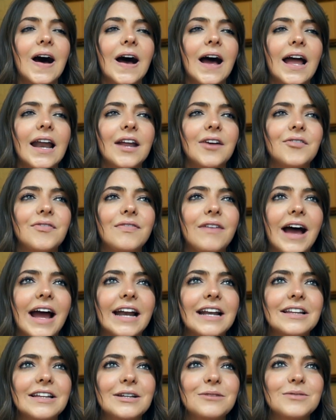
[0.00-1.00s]
And it
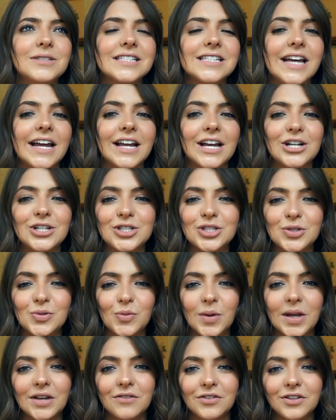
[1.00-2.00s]
finally was like a
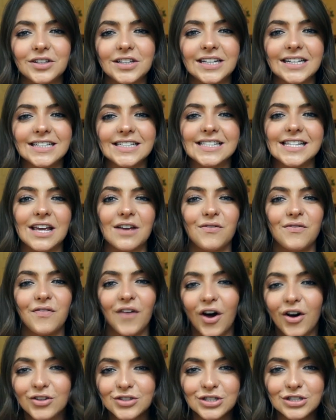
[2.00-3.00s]
sweet release. It
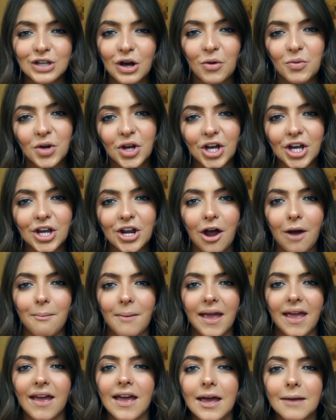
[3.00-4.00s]
felt so good on
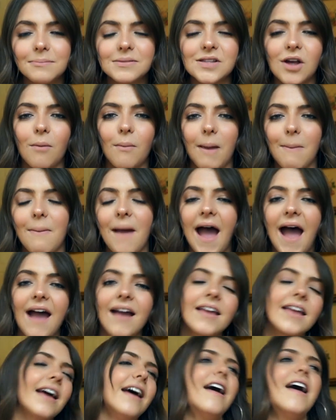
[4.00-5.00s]
my hips, on my
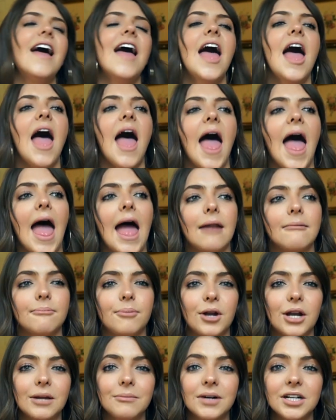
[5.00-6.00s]
back. And
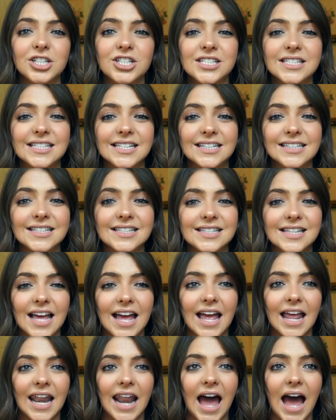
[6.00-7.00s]
pretty much since
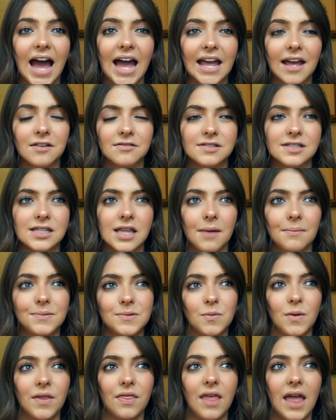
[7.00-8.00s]
then, I have
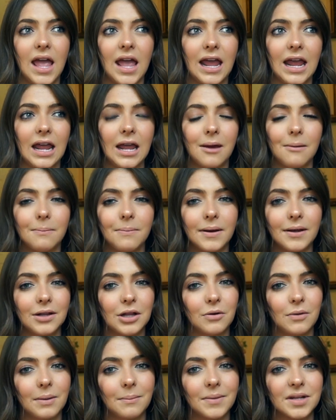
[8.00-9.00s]
slept with a
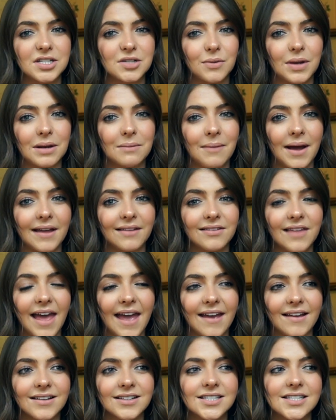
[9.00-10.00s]
pillow in between my
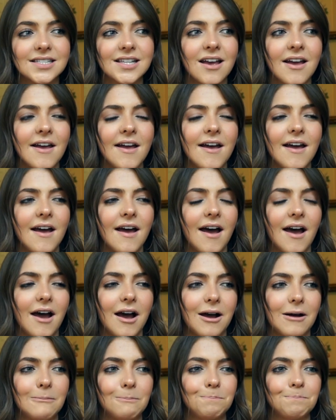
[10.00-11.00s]
legs.
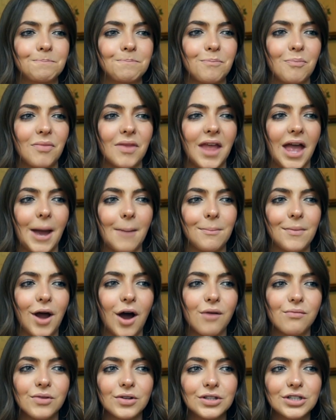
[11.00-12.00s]
I'm
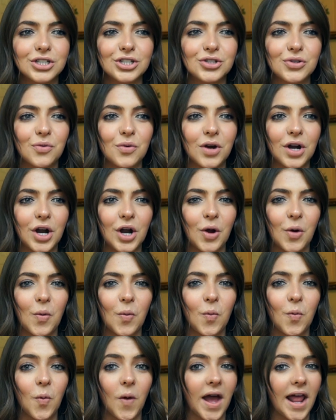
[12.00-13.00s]
not really sure
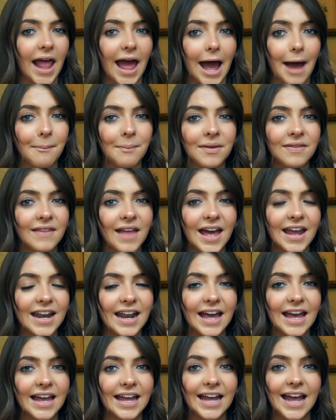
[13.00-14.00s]
what happened that
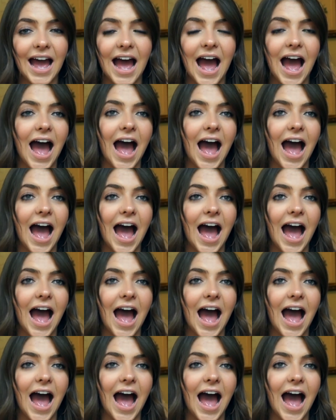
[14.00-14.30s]
night.